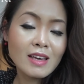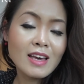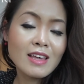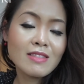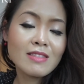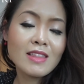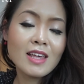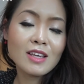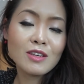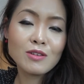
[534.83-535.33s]

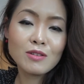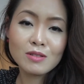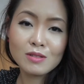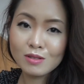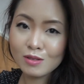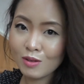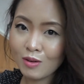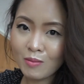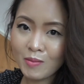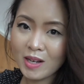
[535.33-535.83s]
And thank you
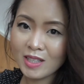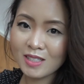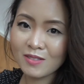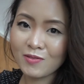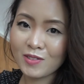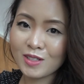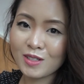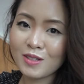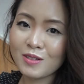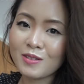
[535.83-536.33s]
so much
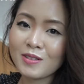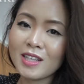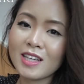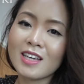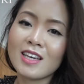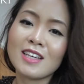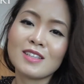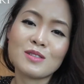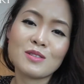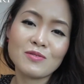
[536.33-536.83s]
for tuning
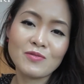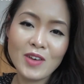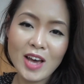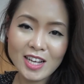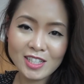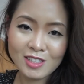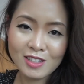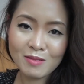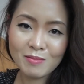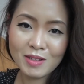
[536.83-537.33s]
into
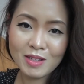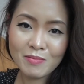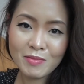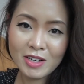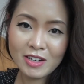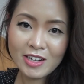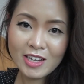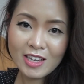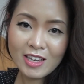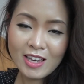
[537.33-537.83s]

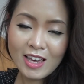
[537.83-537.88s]
FashionablyMiri,